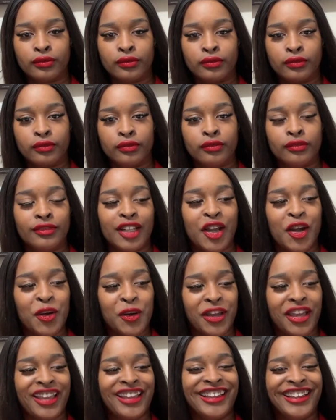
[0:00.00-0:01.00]
Okay.
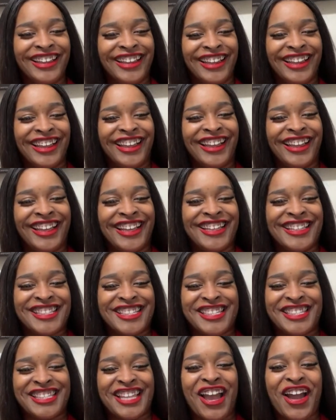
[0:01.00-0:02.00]

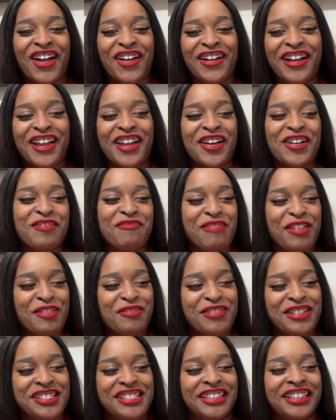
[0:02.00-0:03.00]
Sorry, I hope that wasn't
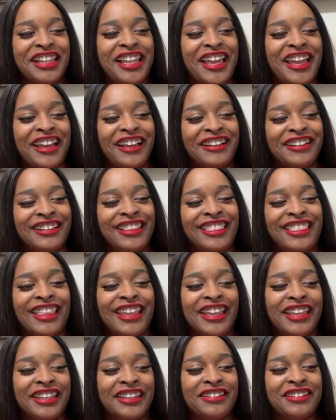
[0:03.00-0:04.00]
loud. Thank you,
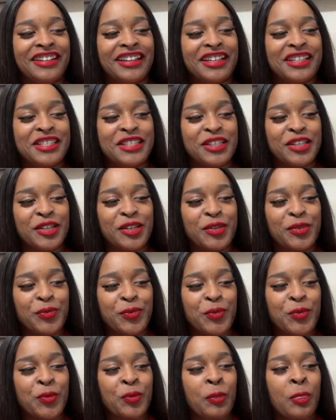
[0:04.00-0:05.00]
Donzel.
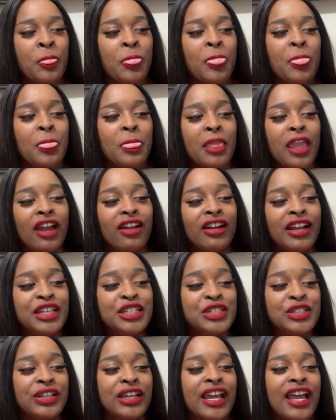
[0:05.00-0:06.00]
All right, you
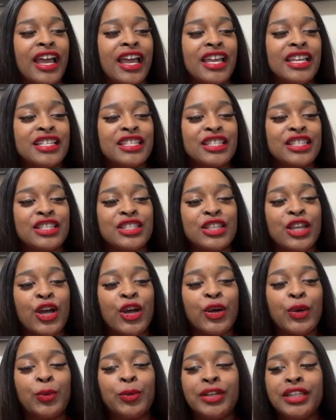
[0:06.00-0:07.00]
guys. So we
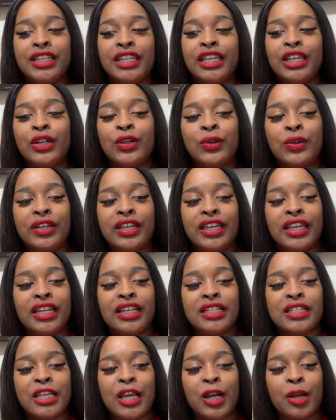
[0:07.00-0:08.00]
did go ahead and talk
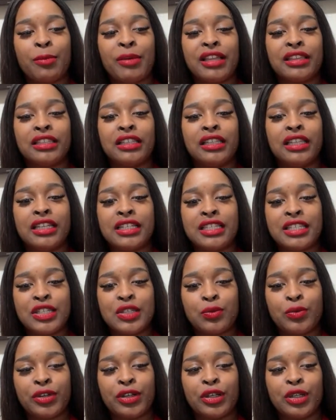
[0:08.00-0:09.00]
about the lettuces we're going
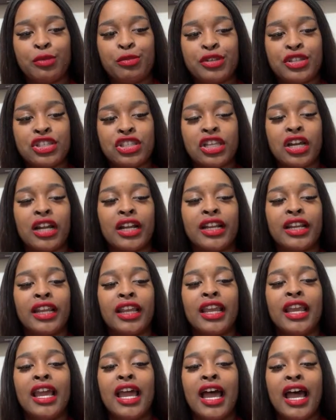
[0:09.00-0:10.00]
to be starting.
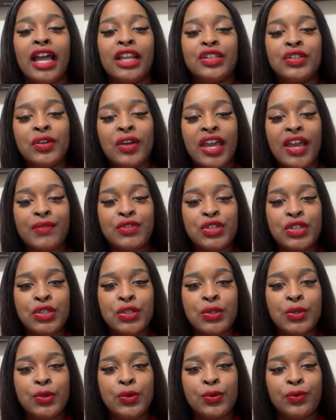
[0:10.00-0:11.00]
I do have two
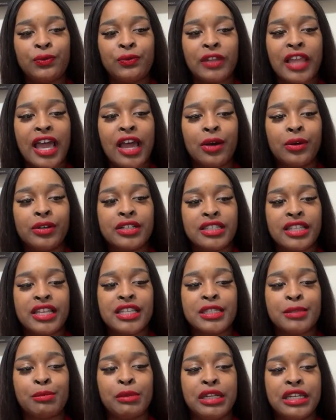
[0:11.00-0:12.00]
flowers. That's
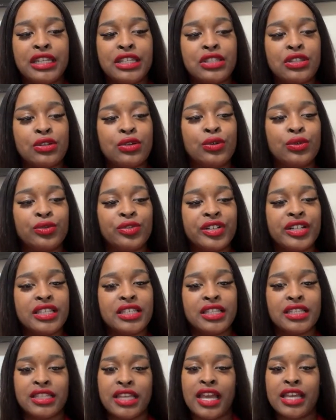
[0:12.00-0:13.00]
medicinal reasons
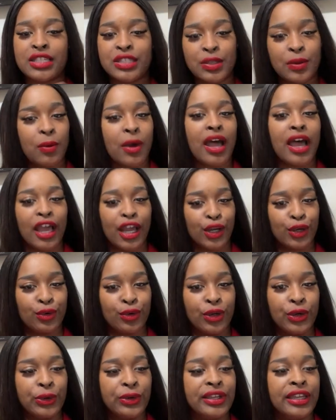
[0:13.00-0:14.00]
as to why I grow
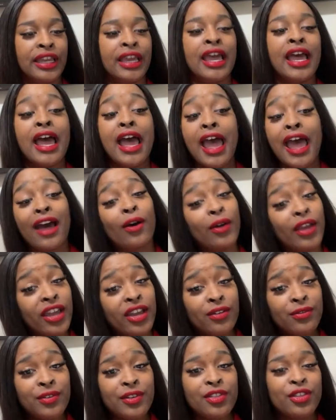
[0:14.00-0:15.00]
it.
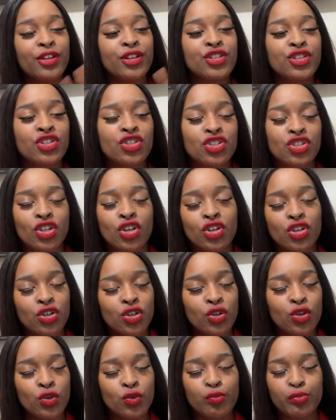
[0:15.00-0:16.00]
However, they're
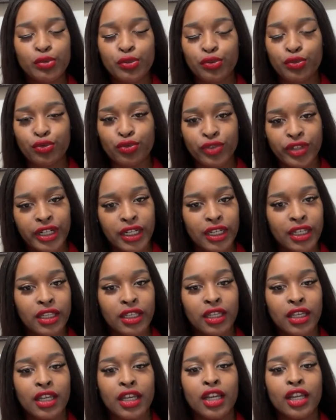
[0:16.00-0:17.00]
so pretty.
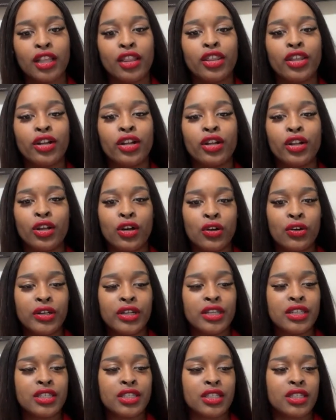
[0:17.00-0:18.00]
They're
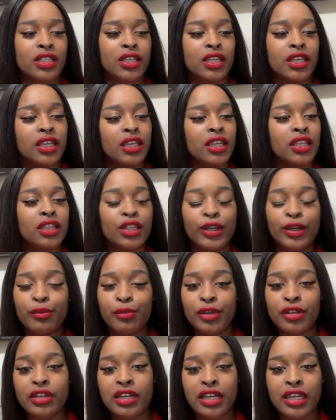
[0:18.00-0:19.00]
noticed in the
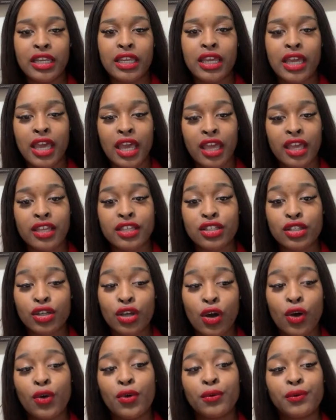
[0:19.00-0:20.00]
community as
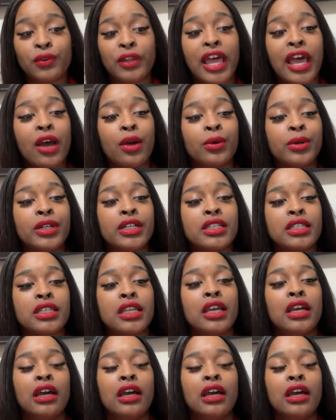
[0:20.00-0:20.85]
cone flowers.